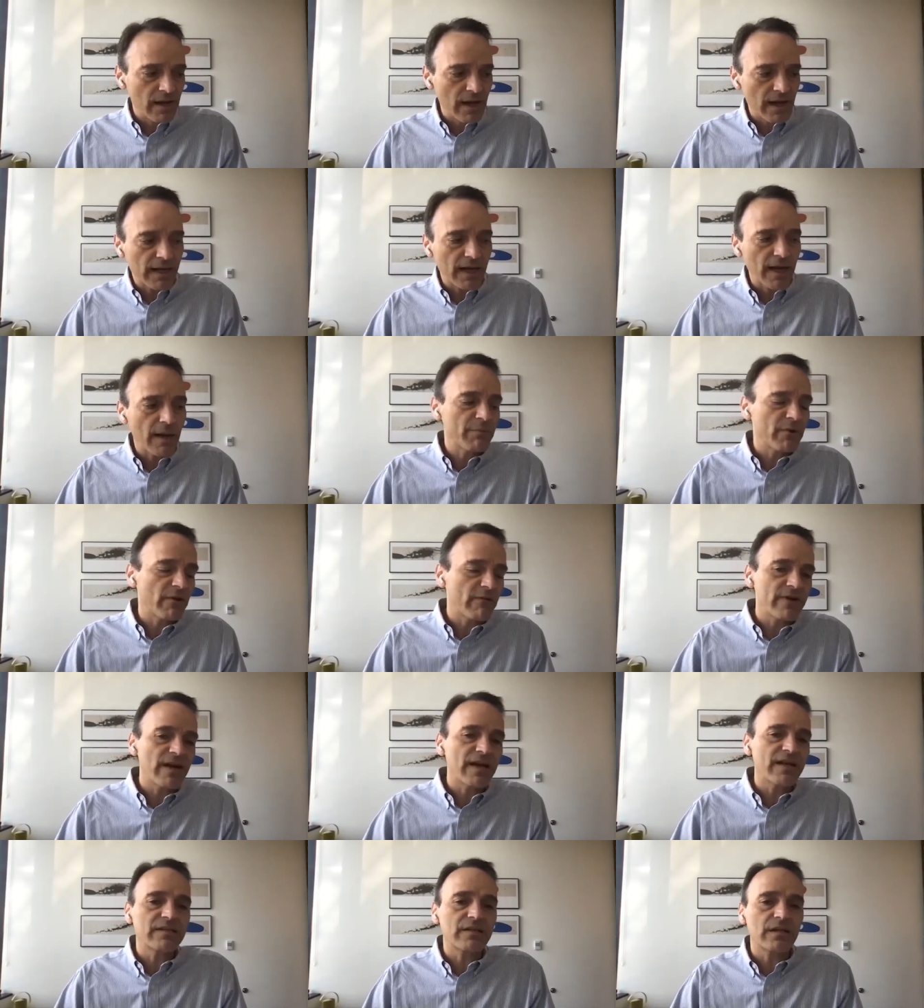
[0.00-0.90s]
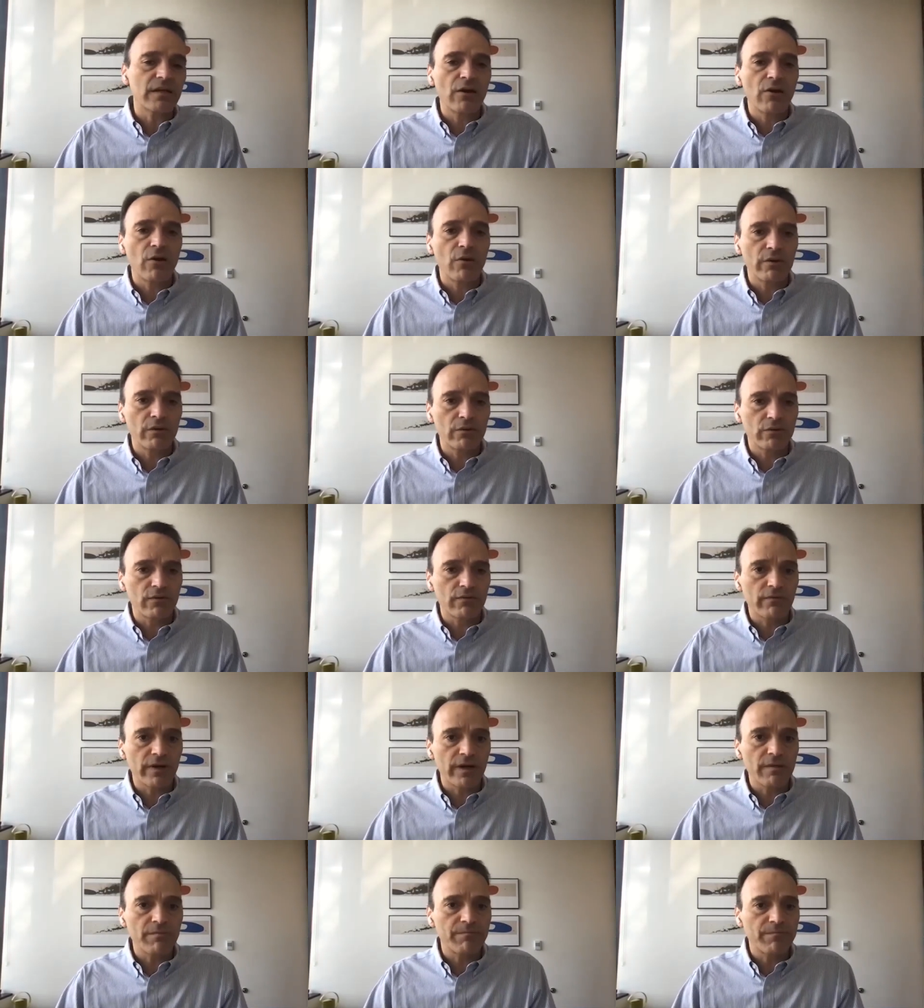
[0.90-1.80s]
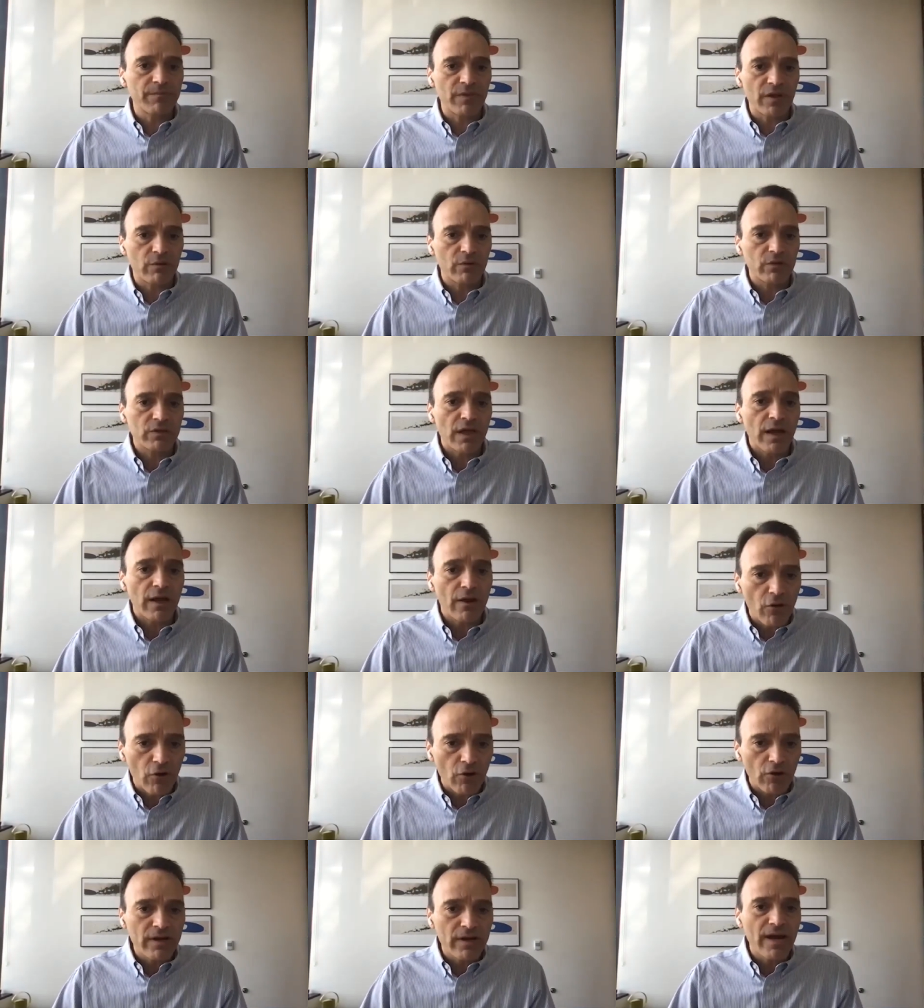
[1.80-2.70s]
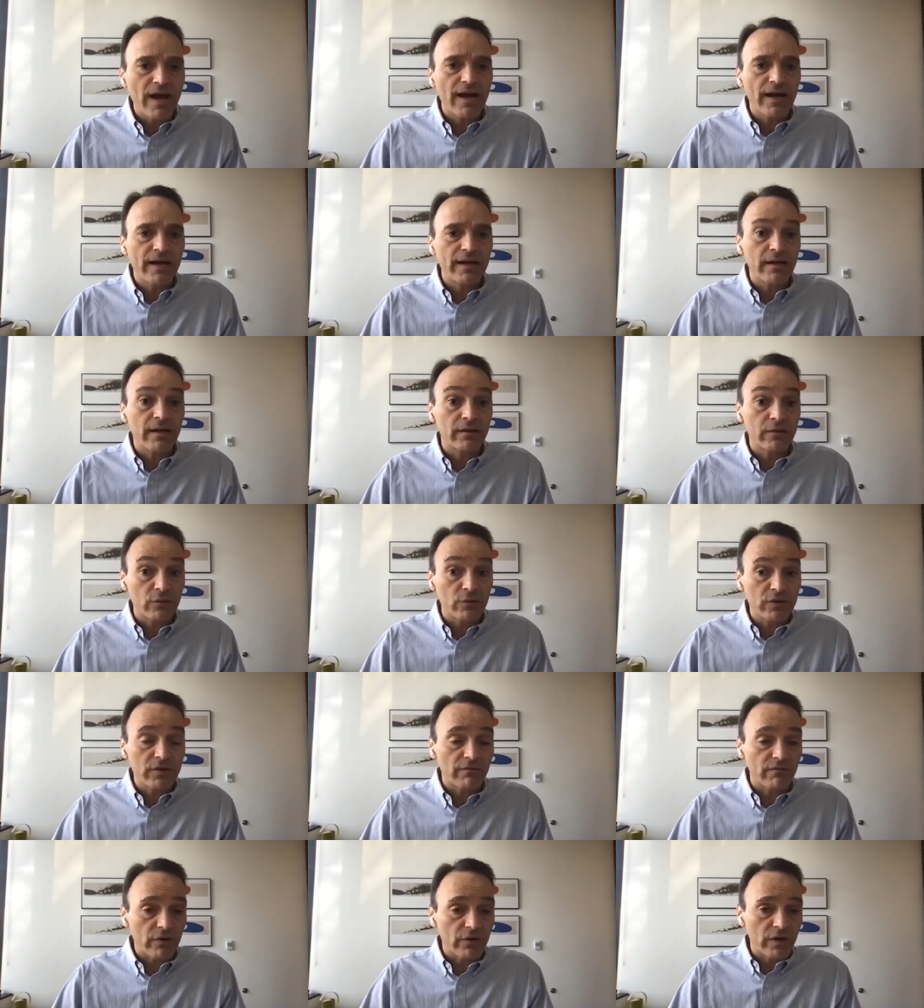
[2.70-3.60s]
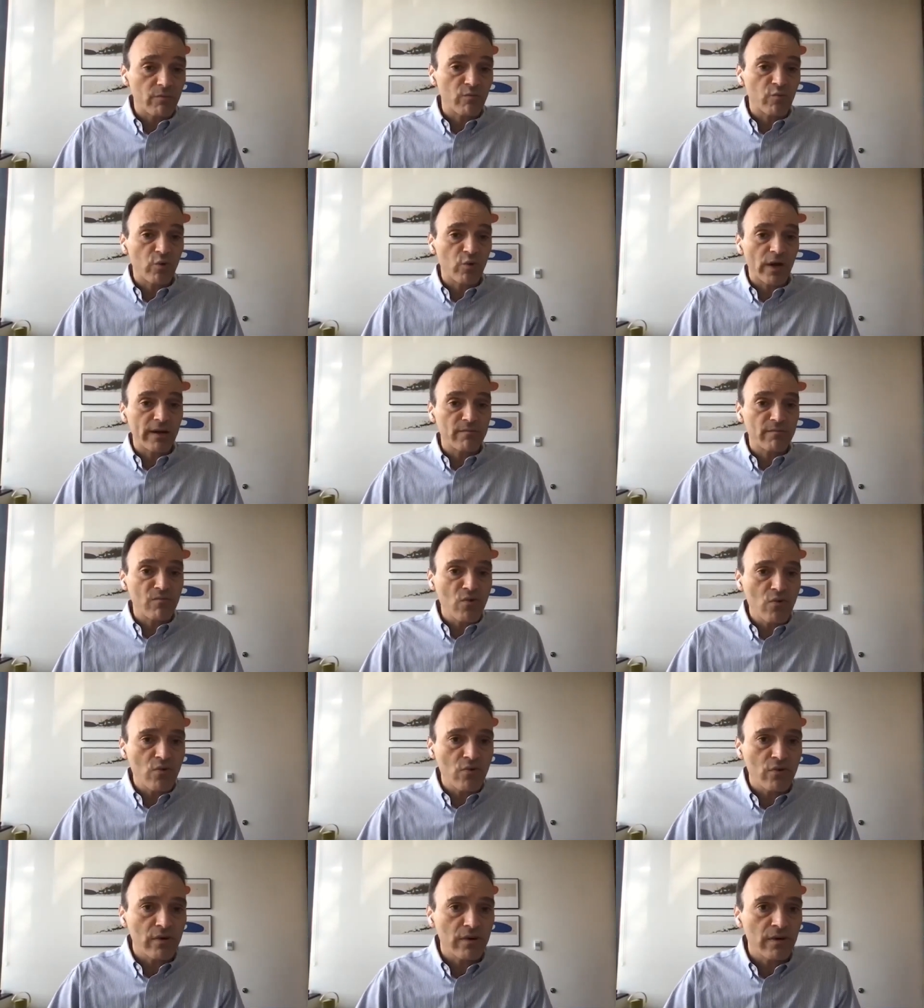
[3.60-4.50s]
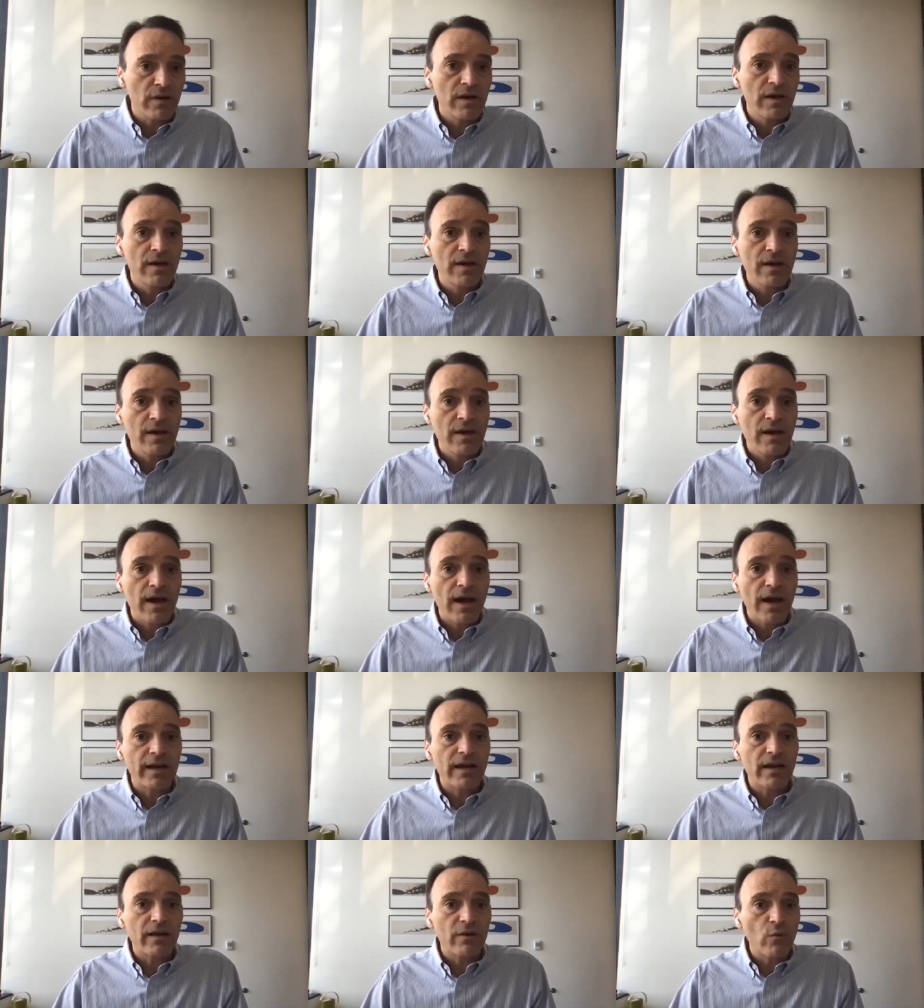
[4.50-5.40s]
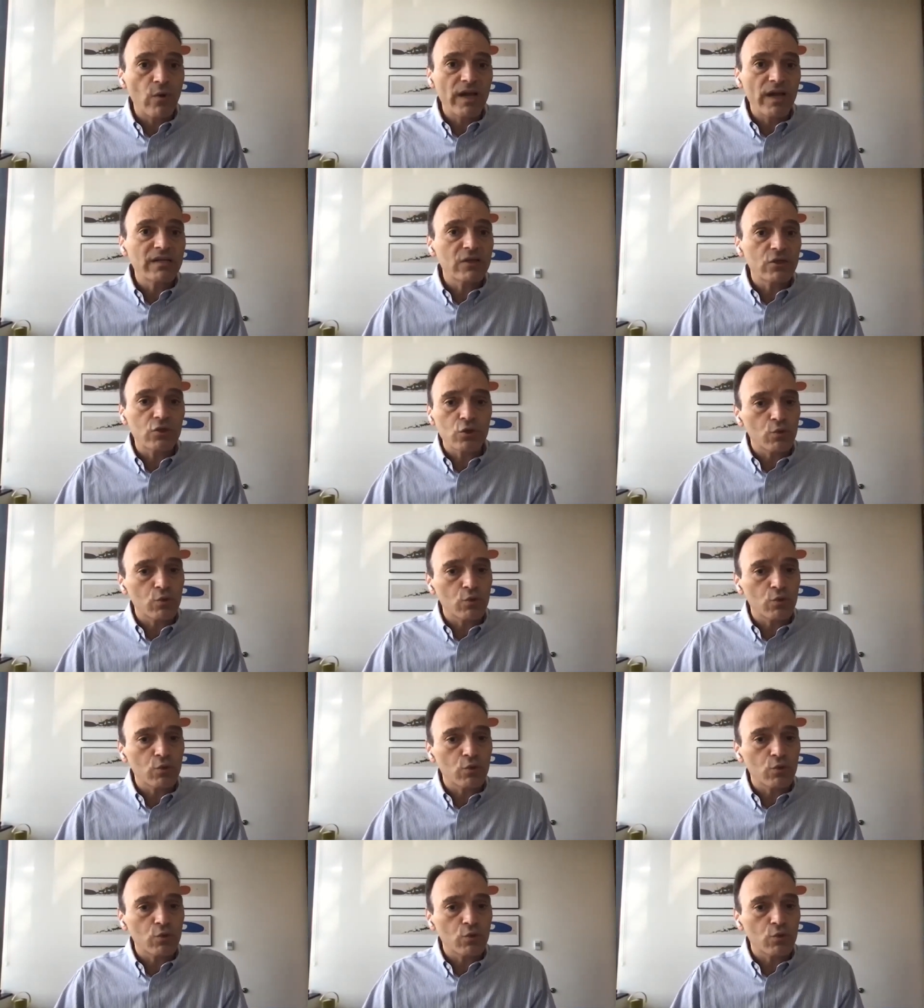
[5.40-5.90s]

a couple of nights ago it was very, it was a hot night and there was a very bright moon, and I went